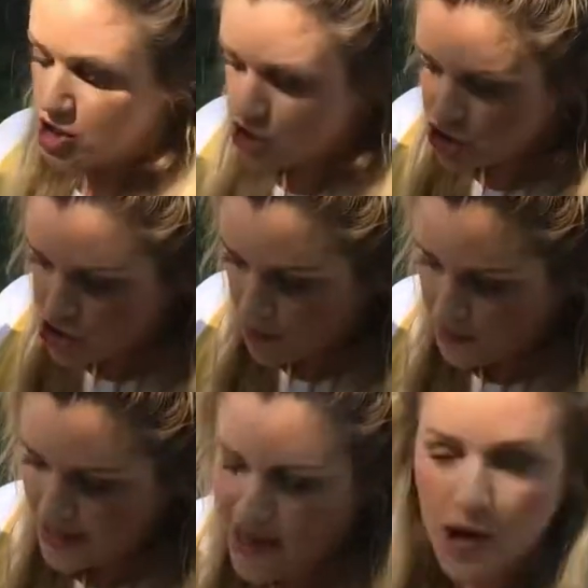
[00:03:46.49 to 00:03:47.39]
jump
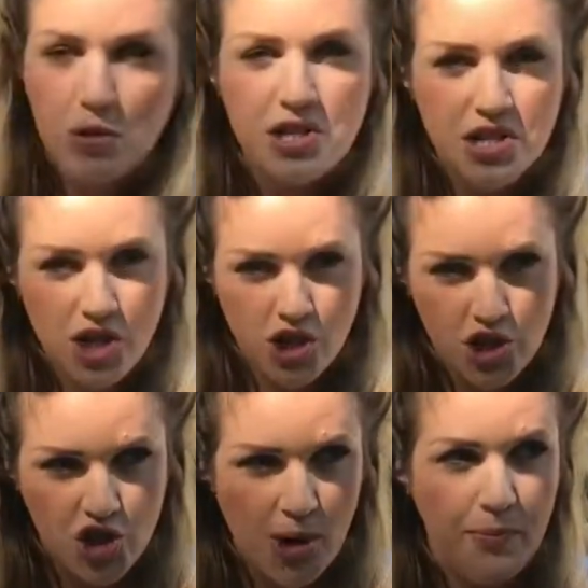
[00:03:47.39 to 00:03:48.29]
in hours,
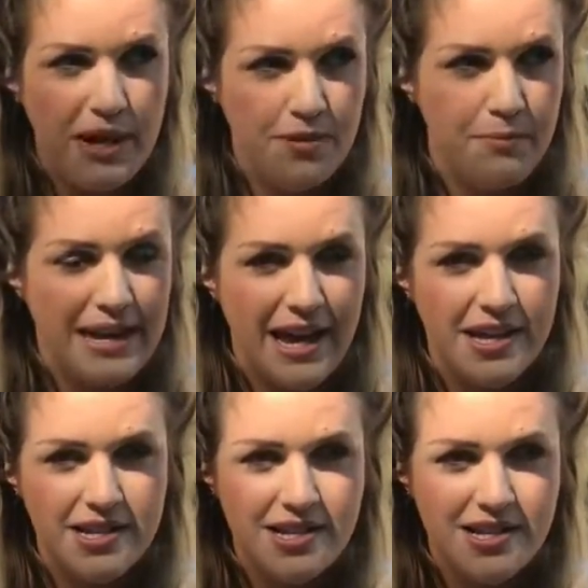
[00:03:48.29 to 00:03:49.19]
jump in
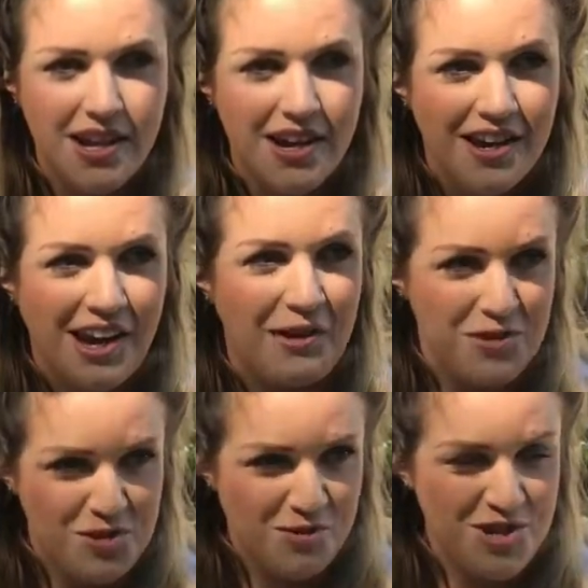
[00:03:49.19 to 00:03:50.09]
minutes. Okay, I'm
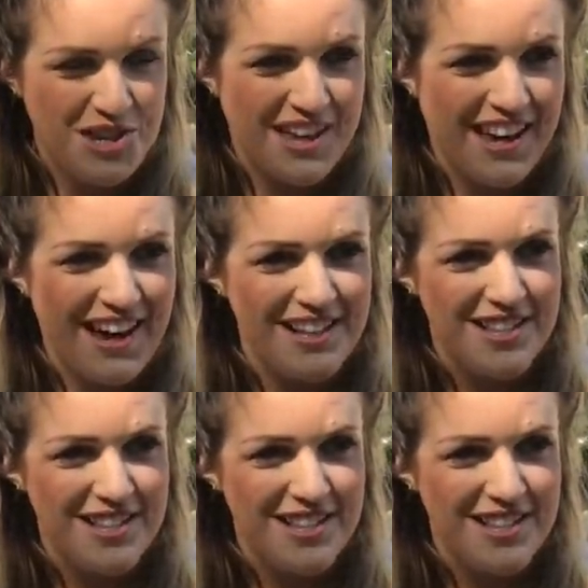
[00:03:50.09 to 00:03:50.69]
just watching the cats